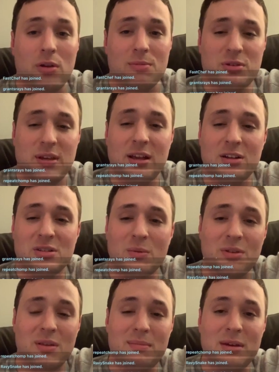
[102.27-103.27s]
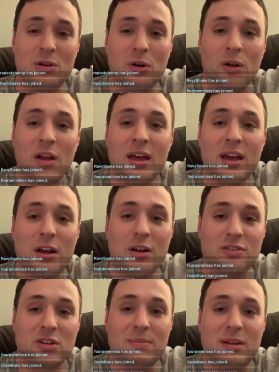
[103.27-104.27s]
So here, somewhere in the middle, it's going
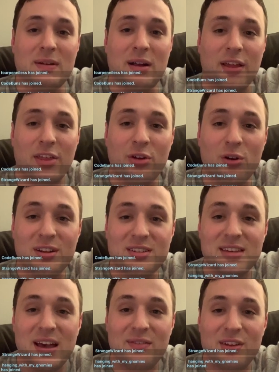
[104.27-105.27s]
to be around like 37,